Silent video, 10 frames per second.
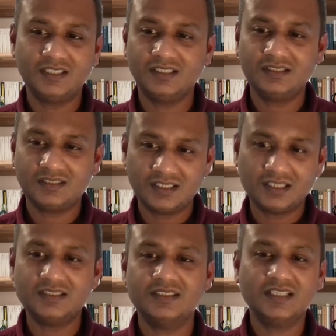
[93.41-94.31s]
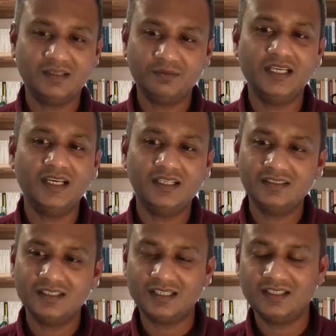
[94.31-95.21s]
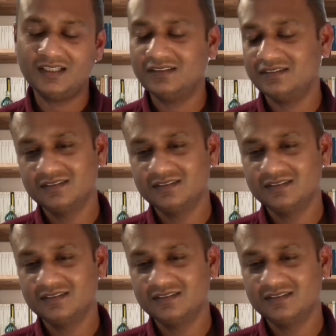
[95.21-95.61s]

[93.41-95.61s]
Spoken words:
Telstras, NBN, and then